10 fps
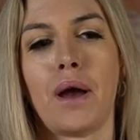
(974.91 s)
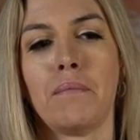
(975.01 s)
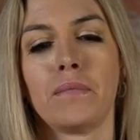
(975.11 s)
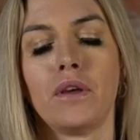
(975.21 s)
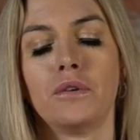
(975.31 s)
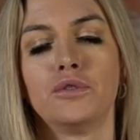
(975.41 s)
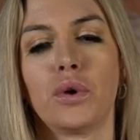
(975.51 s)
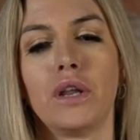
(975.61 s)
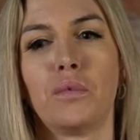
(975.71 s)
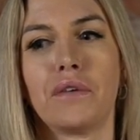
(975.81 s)
um, you know,
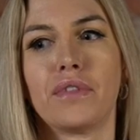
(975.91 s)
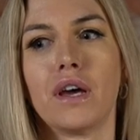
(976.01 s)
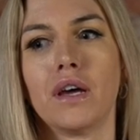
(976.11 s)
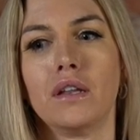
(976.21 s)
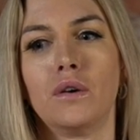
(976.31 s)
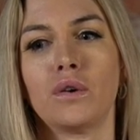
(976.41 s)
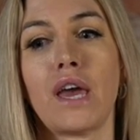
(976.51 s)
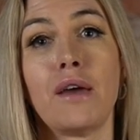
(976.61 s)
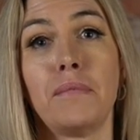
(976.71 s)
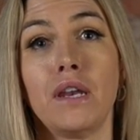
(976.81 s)
joining one of the little
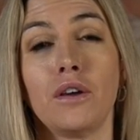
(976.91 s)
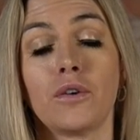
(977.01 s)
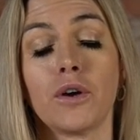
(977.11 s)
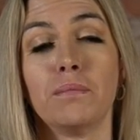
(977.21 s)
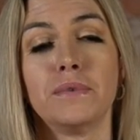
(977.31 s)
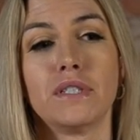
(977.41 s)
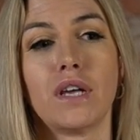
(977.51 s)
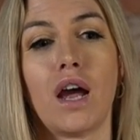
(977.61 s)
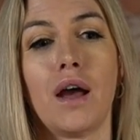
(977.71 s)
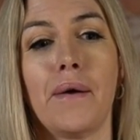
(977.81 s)
gay meeting groups,
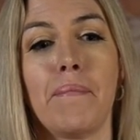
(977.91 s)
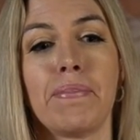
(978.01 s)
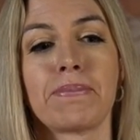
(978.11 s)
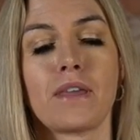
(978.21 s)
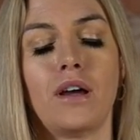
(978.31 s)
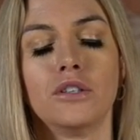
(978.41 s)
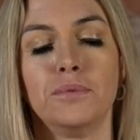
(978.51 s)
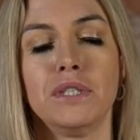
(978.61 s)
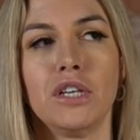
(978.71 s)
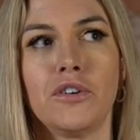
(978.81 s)
um,
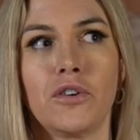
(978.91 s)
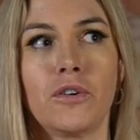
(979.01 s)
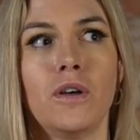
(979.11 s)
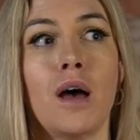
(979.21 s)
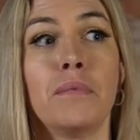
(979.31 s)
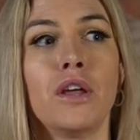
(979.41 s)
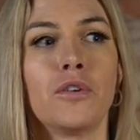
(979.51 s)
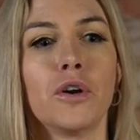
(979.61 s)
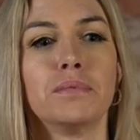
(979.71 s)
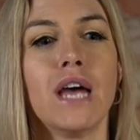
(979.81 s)
LGBT uh, meeting
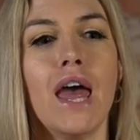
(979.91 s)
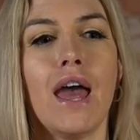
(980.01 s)
groups,